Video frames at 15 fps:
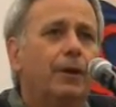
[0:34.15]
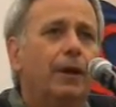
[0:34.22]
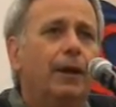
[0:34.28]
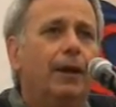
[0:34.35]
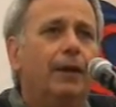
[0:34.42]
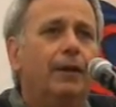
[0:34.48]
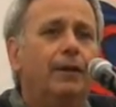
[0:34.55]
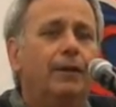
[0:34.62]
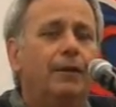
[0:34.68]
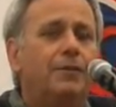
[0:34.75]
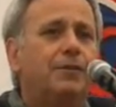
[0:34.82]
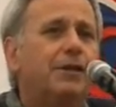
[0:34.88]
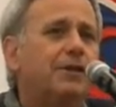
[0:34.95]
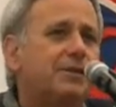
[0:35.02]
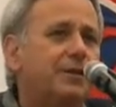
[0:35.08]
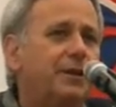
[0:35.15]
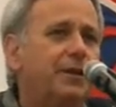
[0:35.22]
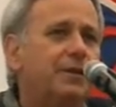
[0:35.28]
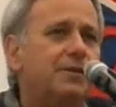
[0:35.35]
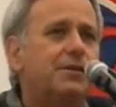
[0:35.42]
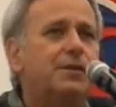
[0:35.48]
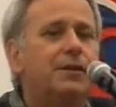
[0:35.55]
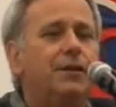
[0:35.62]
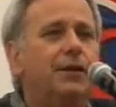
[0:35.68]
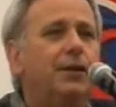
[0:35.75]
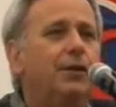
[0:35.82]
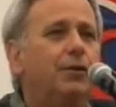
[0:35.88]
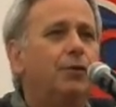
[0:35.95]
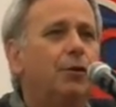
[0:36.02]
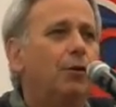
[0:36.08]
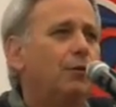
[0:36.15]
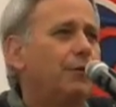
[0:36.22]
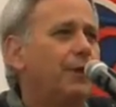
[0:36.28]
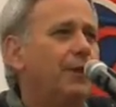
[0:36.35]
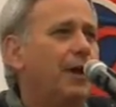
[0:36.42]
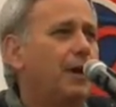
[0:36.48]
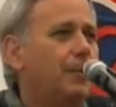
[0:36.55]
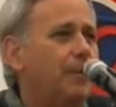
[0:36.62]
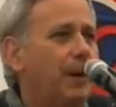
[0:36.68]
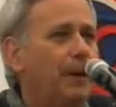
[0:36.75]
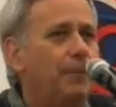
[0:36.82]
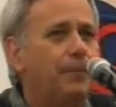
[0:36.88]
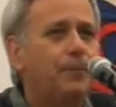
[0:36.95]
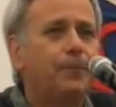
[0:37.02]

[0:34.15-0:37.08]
and the 60th year of the Nakba.